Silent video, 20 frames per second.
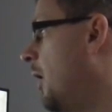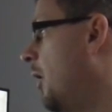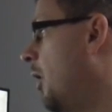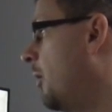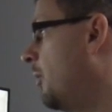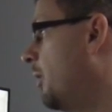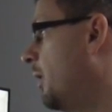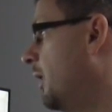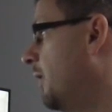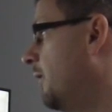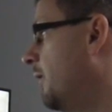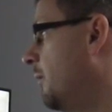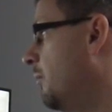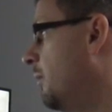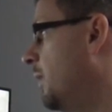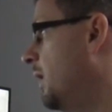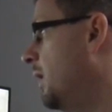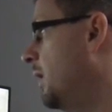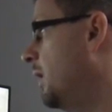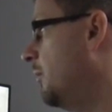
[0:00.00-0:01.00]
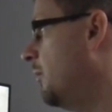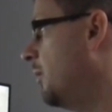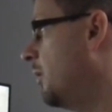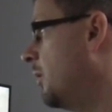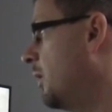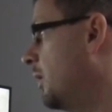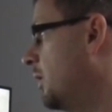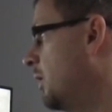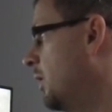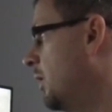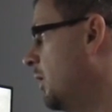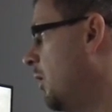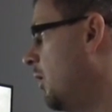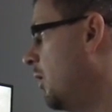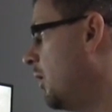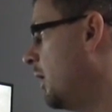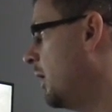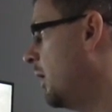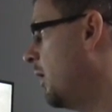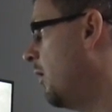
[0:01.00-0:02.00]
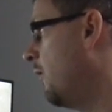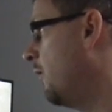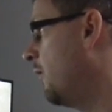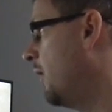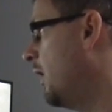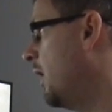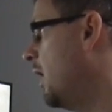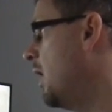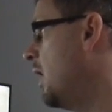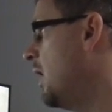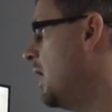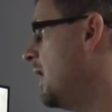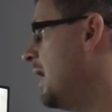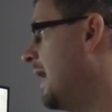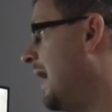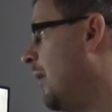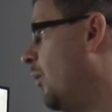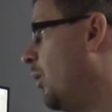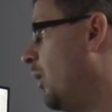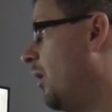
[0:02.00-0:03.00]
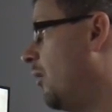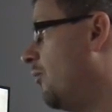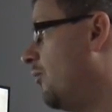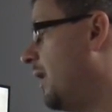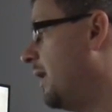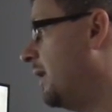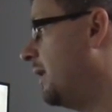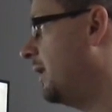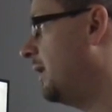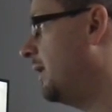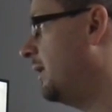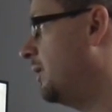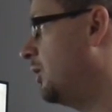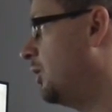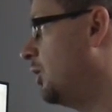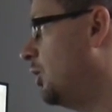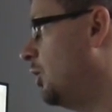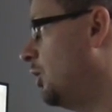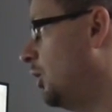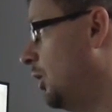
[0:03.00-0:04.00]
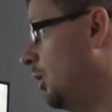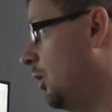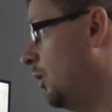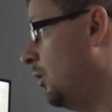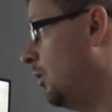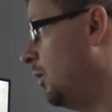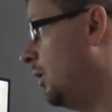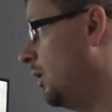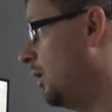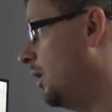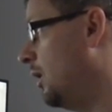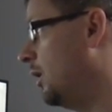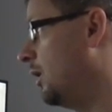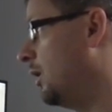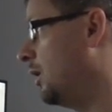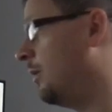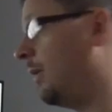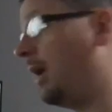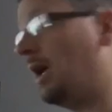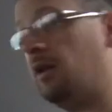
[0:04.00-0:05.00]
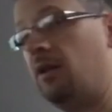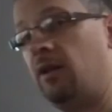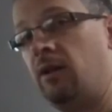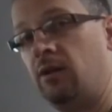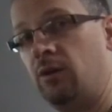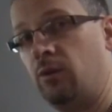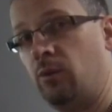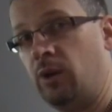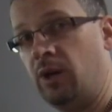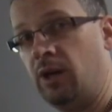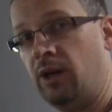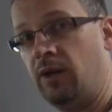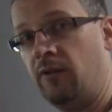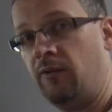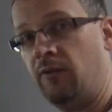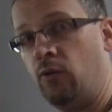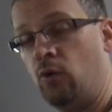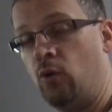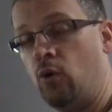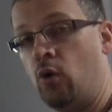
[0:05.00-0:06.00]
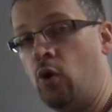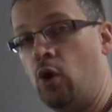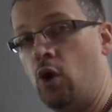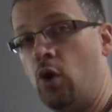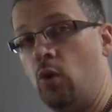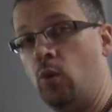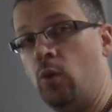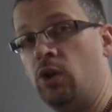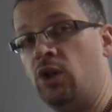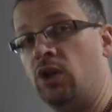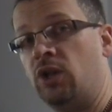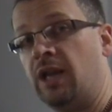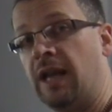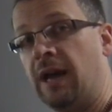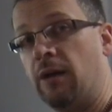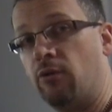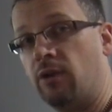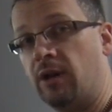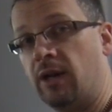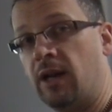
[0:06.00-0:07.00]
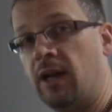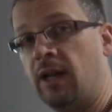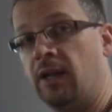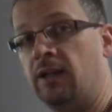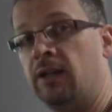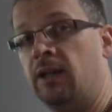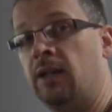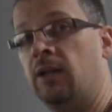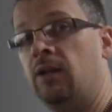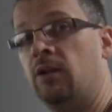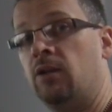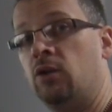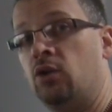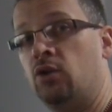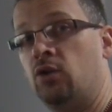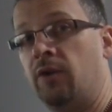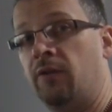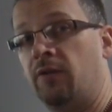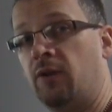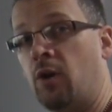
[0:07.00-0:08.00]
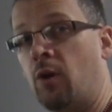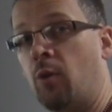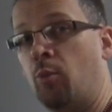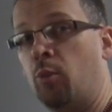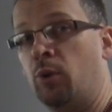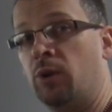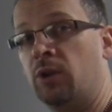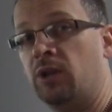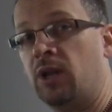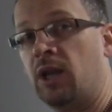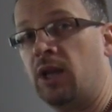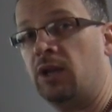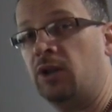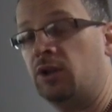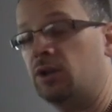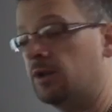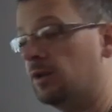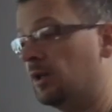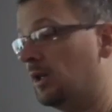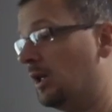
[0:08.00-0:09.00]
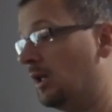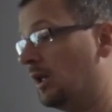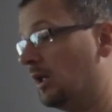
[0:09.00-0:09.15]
I'm going to leave it at medium. I'm going to turn the hotkey off. Now we are ready to do the main thing that we're here for, which is calculating the drift compensation.